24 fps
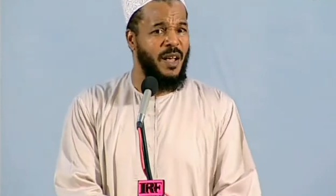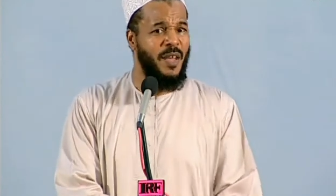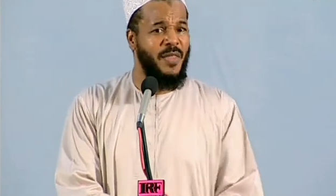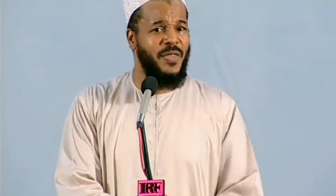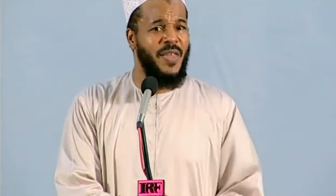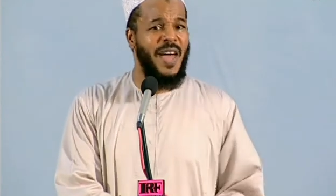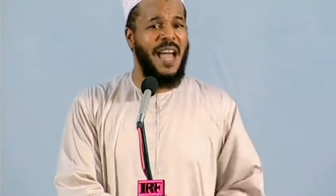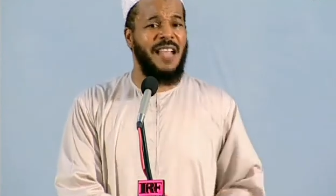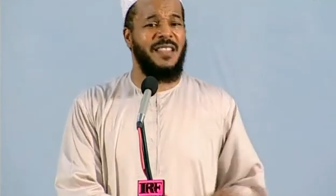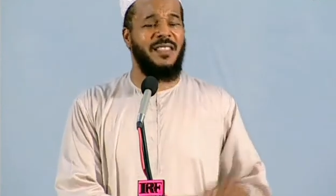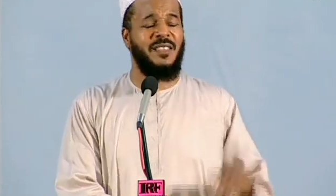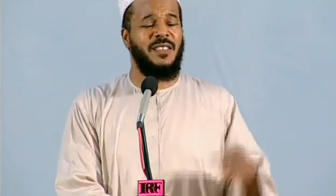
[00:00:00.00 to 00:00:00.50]

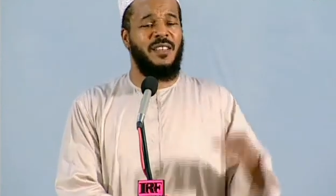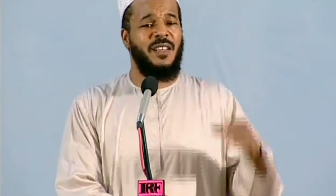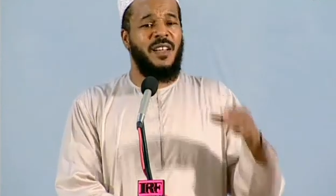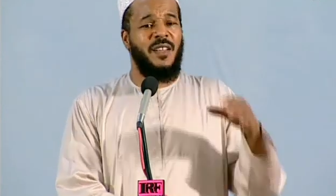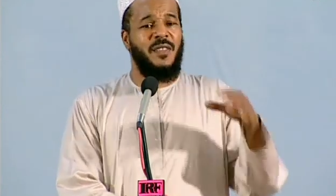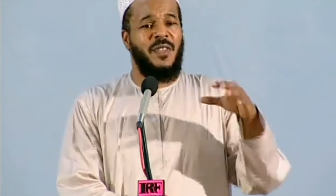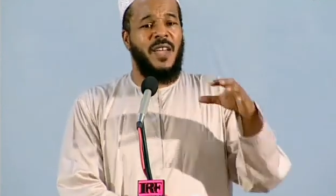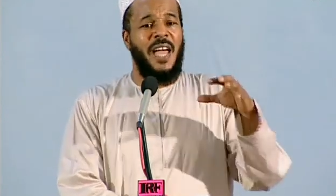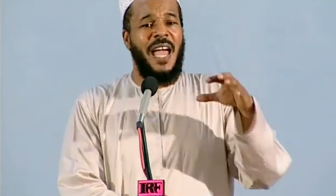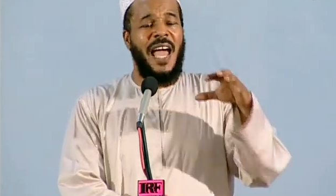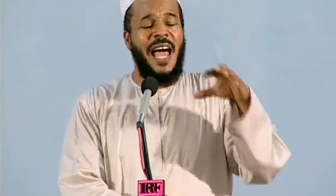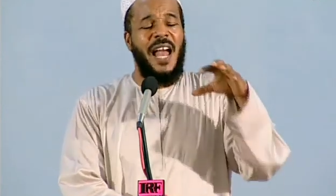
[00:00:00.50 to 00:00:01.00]
That
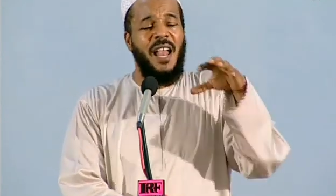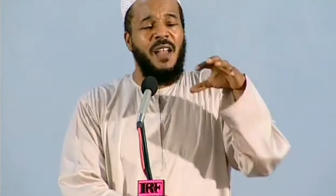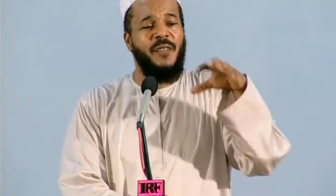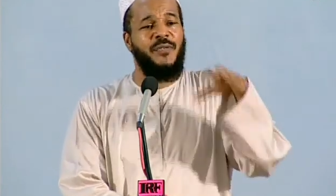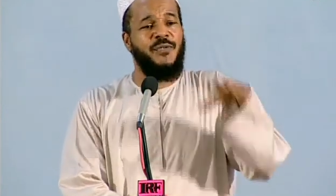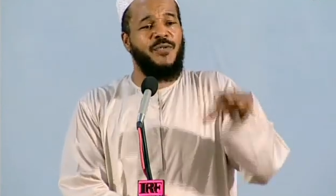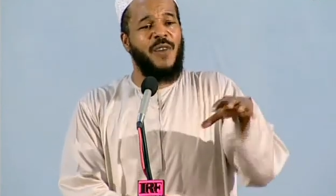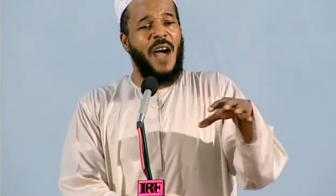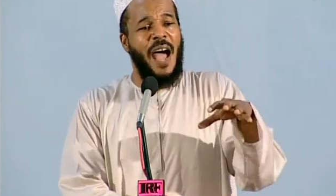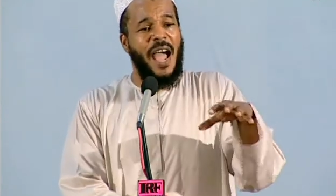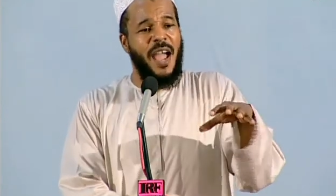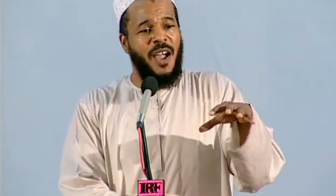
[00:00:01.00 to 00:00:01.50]
the
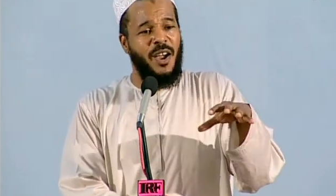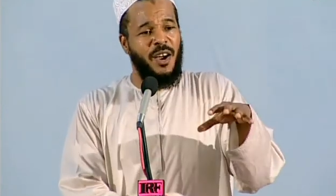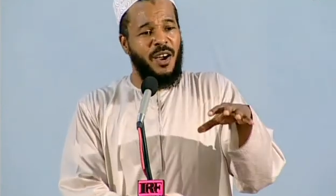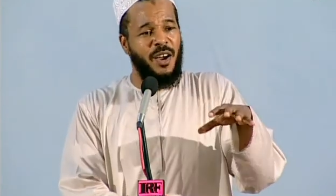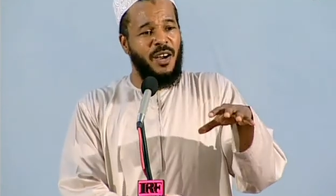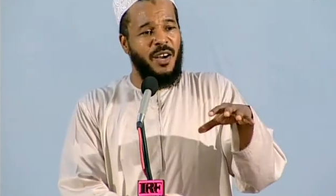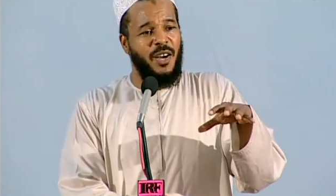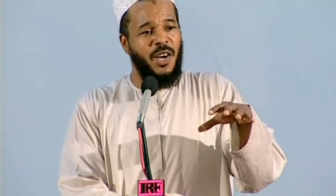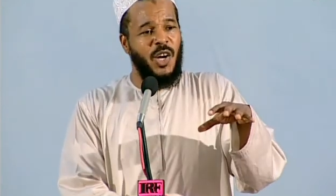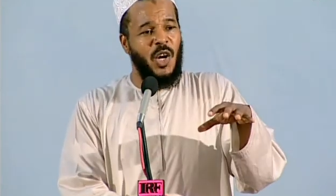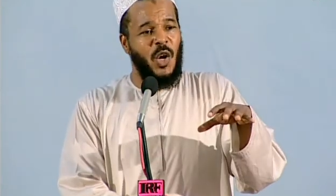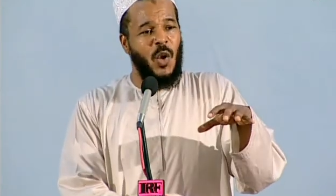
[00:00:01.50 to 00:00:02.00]

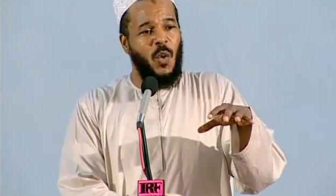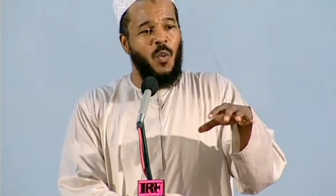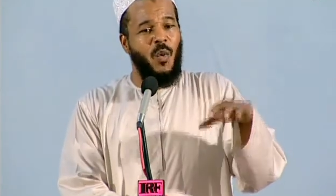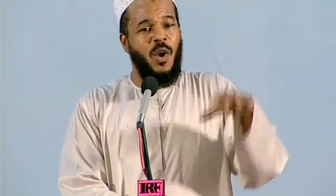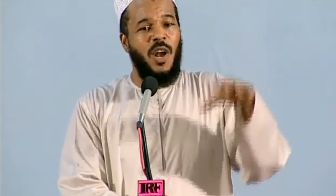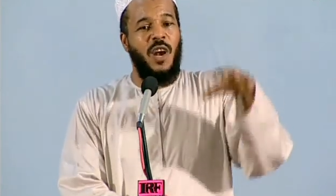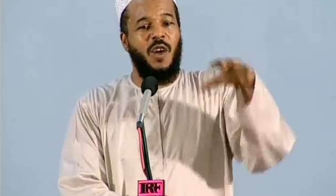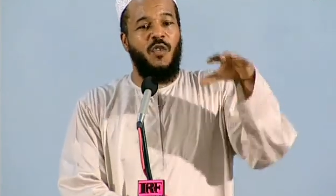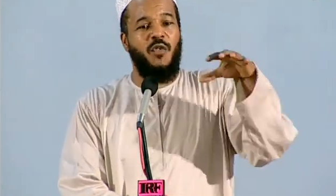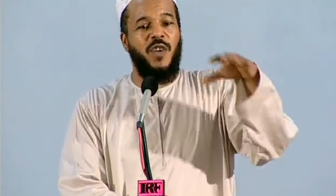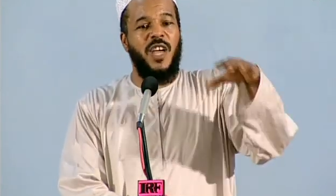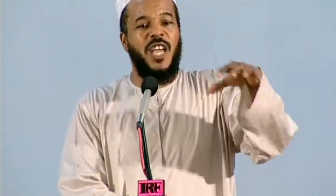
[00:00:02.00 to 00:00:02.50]
hellfire
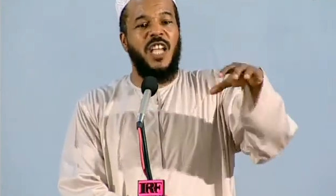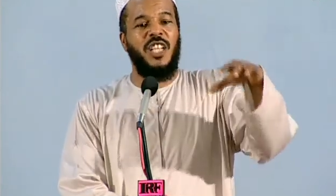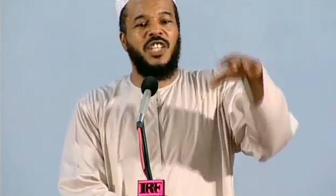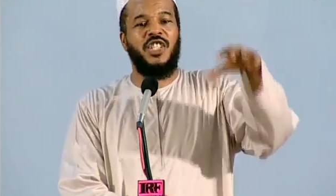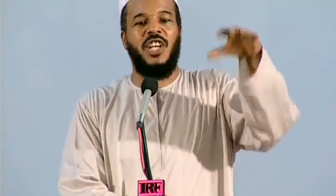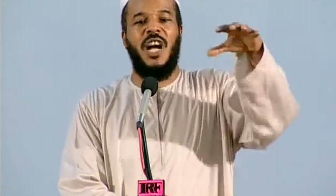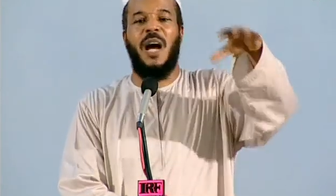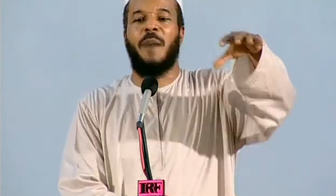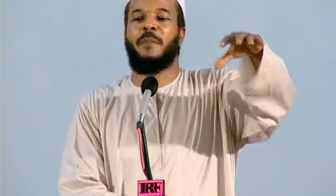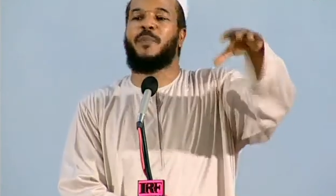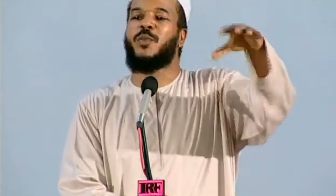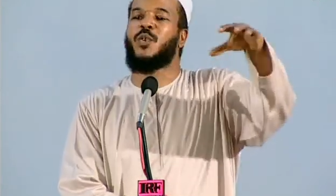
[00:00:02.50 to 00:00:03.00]
will reach
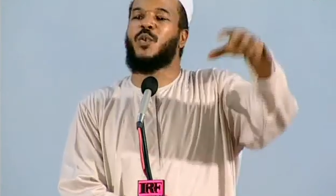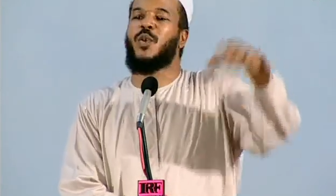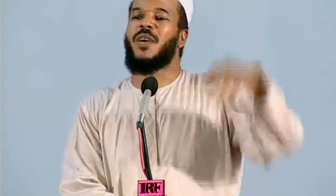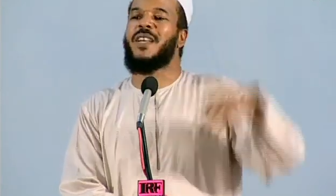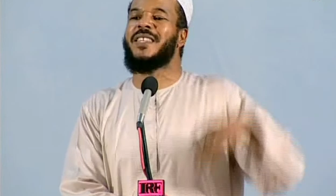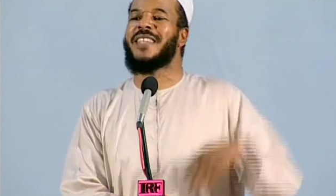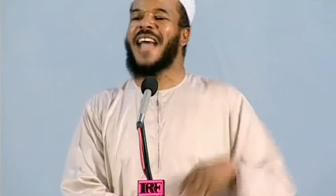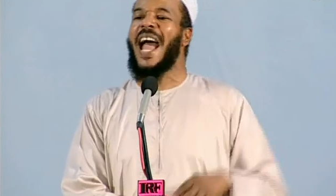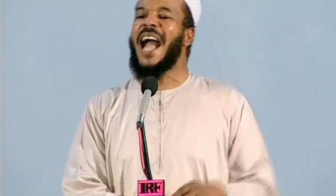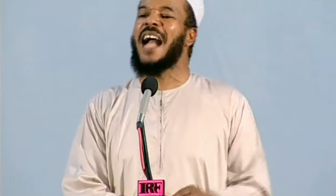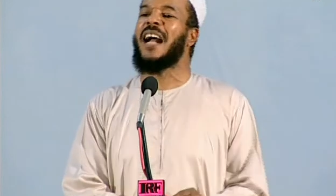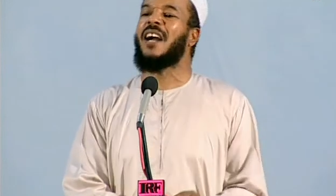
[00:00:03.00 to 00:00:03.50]
up to
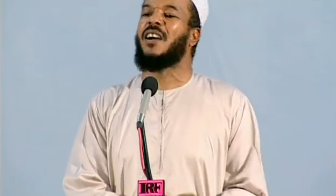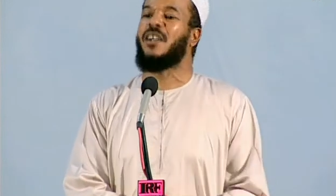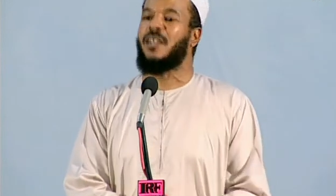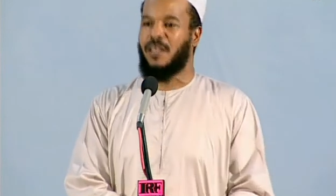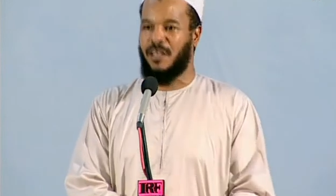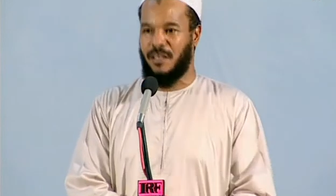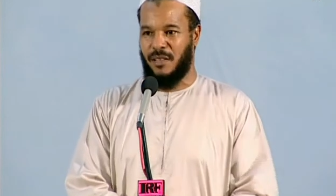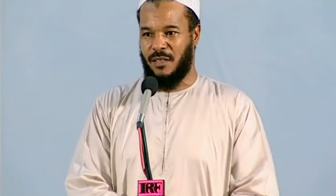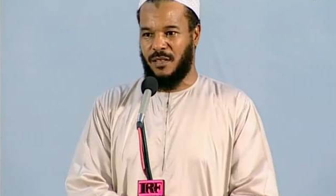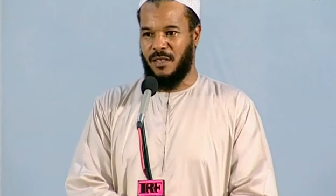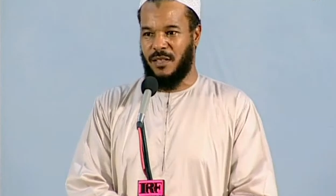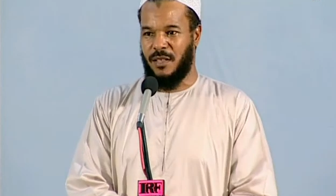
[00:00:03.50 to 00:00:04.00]
his
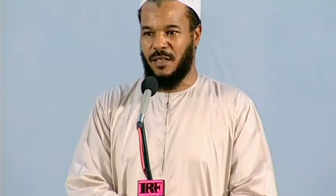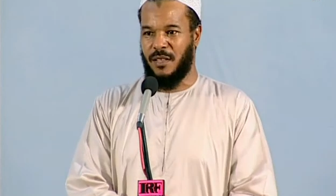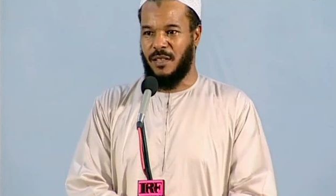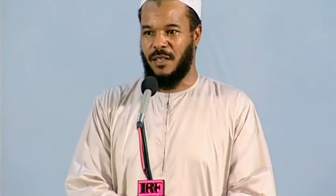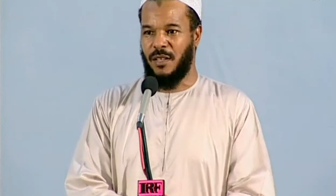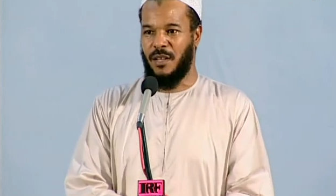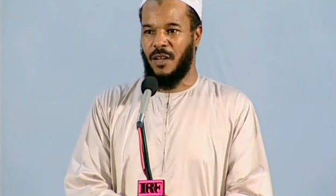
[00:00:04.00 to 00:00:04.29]
ankles.